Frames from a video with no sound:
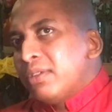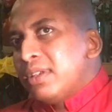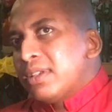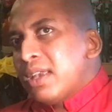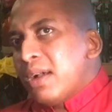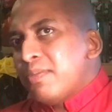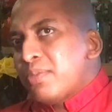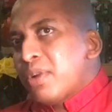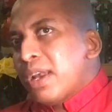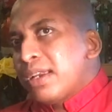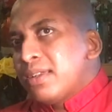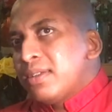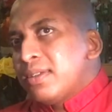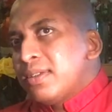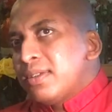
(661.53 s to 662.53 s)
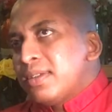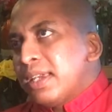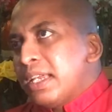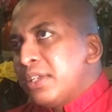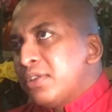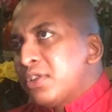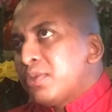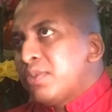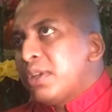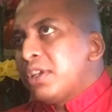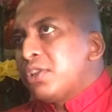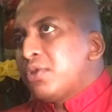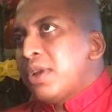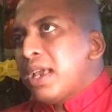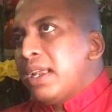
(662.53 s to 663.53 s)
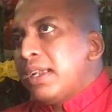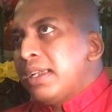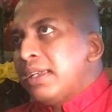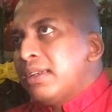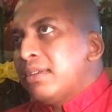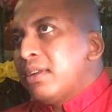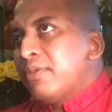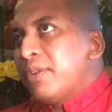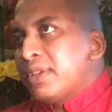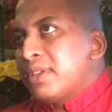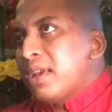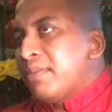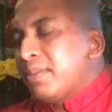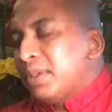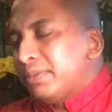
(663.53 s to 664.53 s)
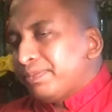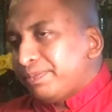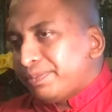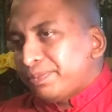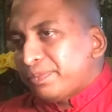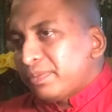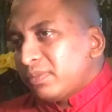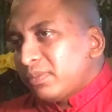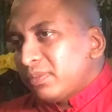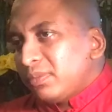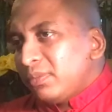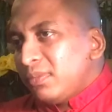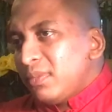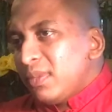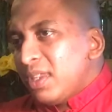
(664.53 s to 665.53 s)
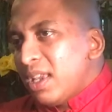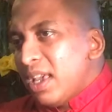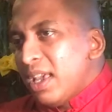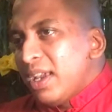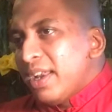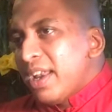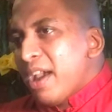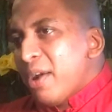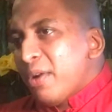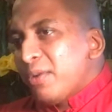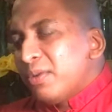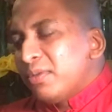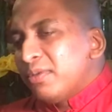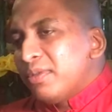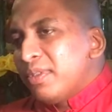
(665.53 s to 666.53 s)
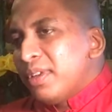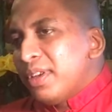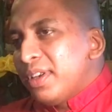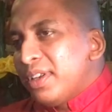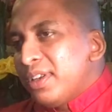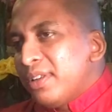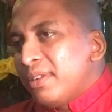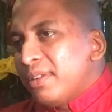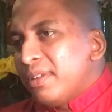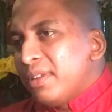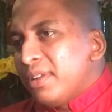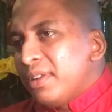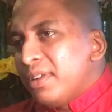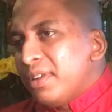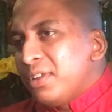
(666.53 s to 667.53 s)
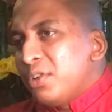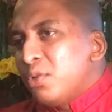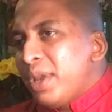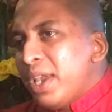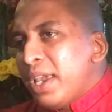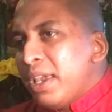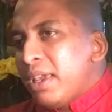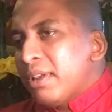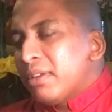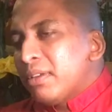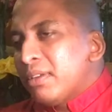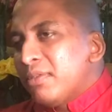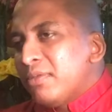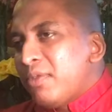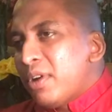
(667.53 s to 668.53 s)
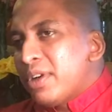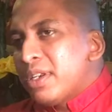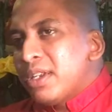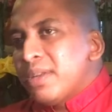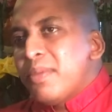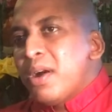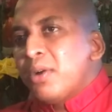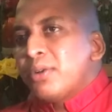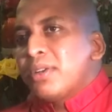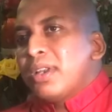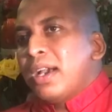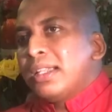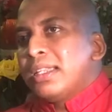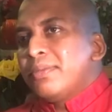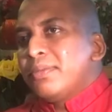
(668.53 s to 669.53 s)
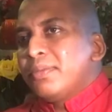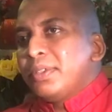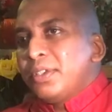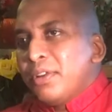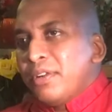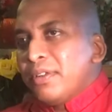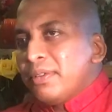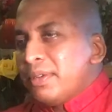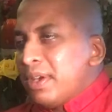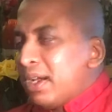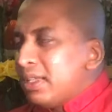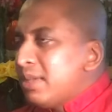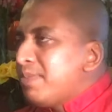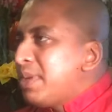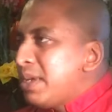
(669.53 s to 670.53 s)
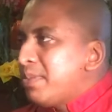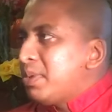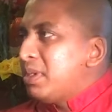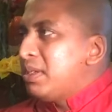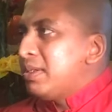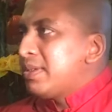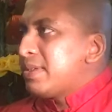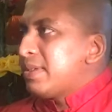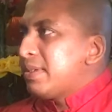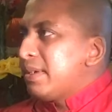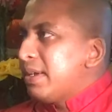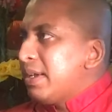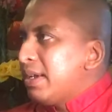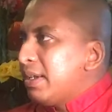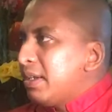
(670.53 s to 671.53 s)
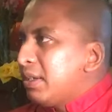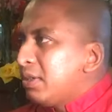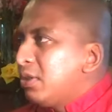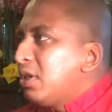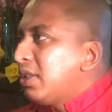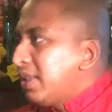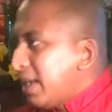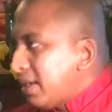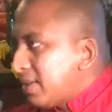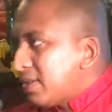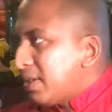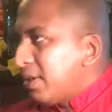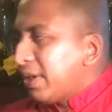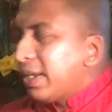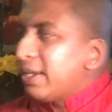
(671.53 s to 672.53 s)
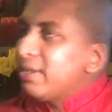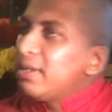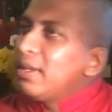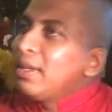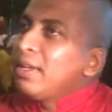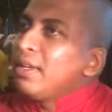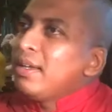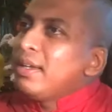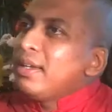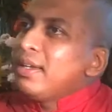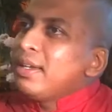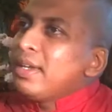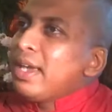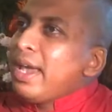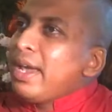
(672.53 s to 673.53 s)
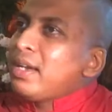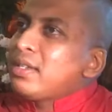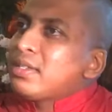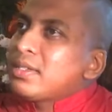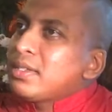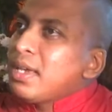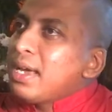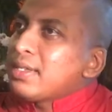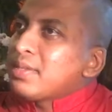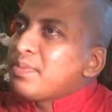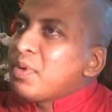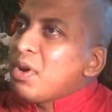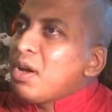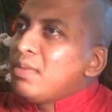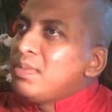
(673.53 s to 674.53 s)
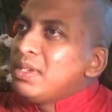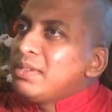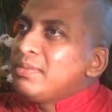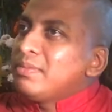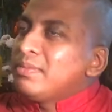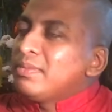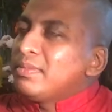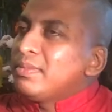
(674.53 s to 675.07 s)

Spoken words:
this uprightness in your spirituality? Now, for example, now, you may wonder about your other people's good things. Okay, X has a problem